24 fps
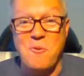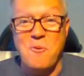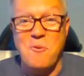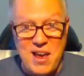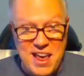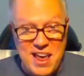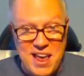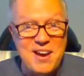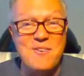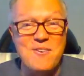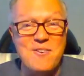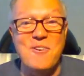
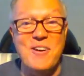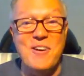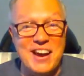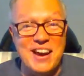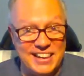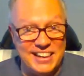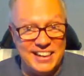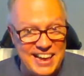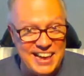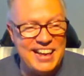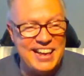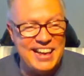We
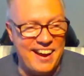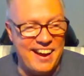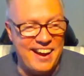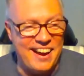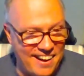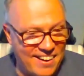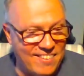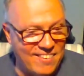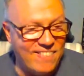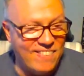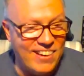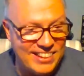really
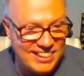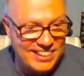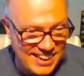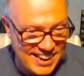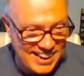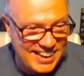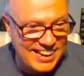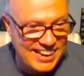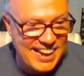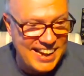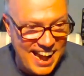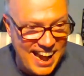care what
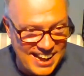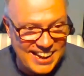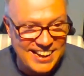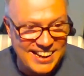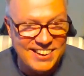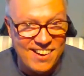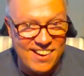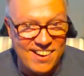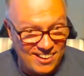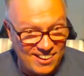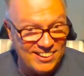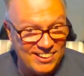the
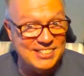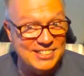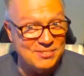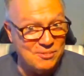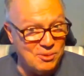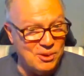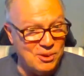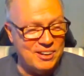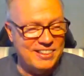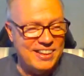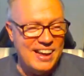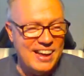Canadian dollar
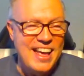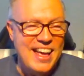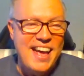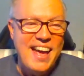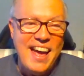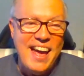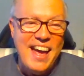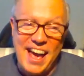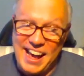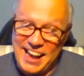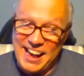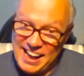is worth
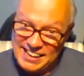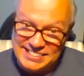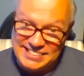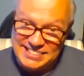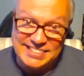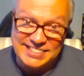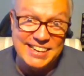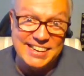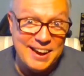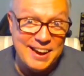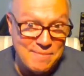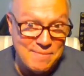
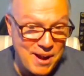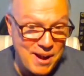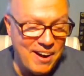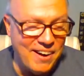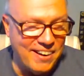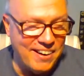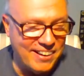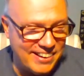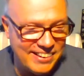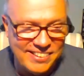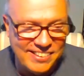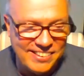against the
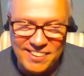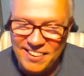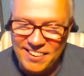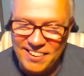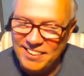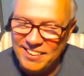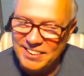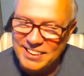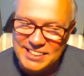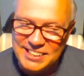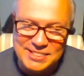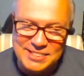American
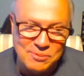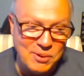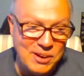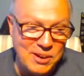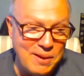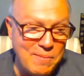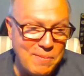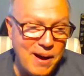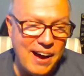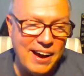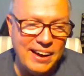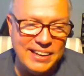dollar because
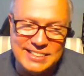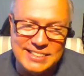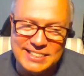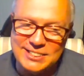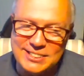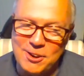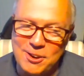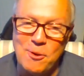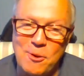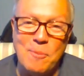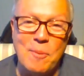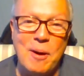we buy
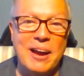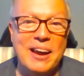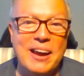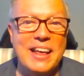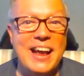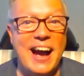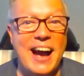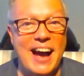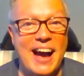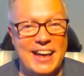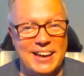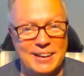so
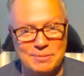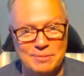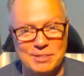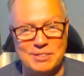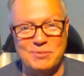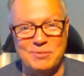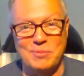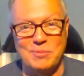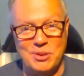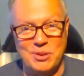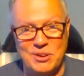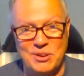many
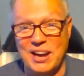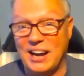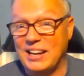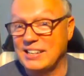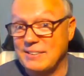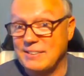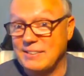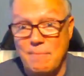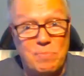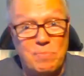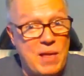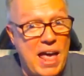items from you
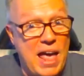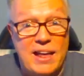guys,